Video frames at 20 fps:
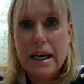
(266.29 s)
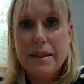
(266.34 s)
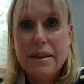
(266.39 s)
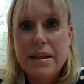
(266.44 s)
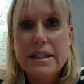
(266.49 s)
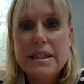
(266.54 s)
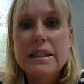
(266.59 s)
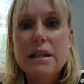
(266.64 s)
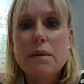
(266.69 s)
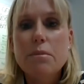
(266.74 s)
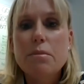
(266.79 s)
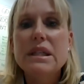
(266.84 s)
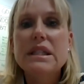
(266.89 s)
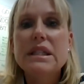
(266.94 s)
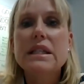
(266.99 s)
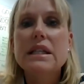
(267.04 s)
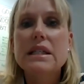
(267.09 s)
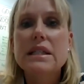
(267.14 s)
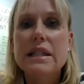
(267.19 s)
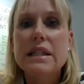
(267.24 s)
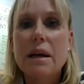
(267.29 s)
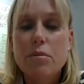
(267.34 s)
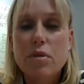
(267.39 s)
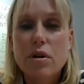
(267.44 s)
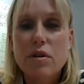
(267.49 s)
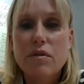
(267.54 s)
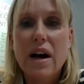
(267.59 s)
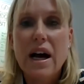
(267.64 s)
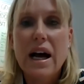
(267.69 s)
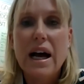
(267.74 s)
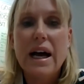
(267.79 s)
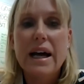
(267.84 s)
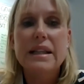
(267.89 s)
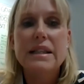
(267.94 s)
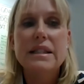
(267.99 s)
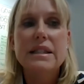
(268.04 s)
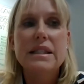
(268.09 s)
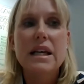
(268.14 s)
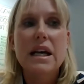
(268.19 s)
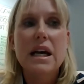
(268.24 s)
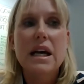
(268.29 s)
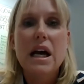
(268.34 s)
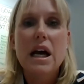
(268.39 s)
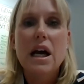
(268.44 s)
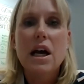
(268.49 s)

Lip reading: and this is a business that provides